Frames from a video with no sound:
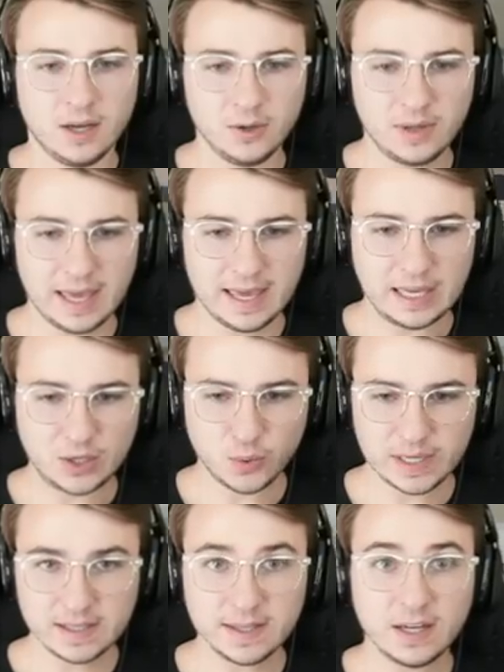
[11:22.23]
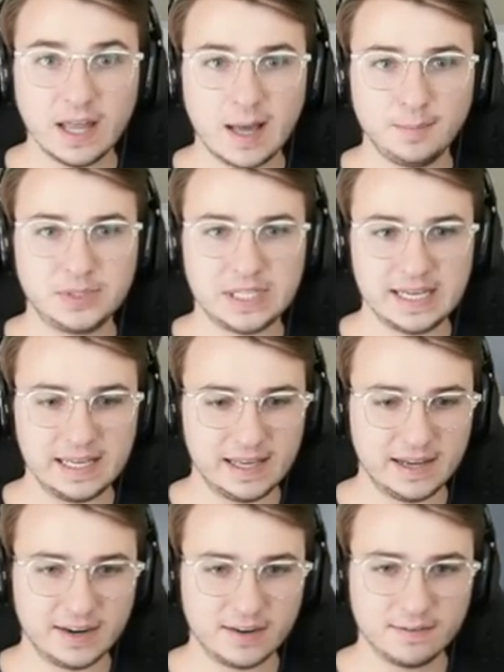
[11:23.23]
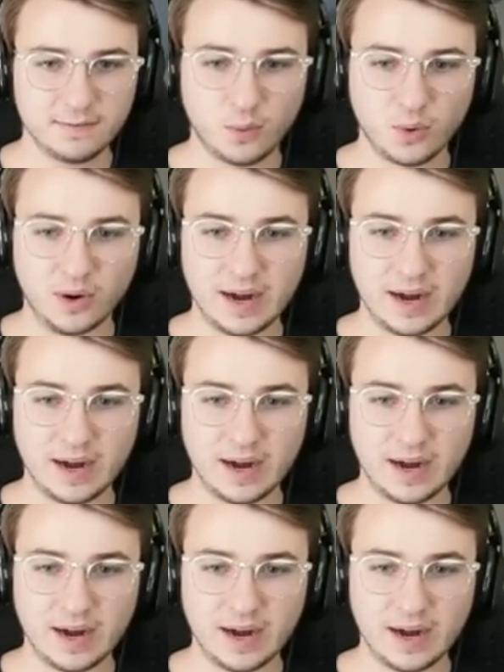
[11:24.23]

Okay, quick little update here for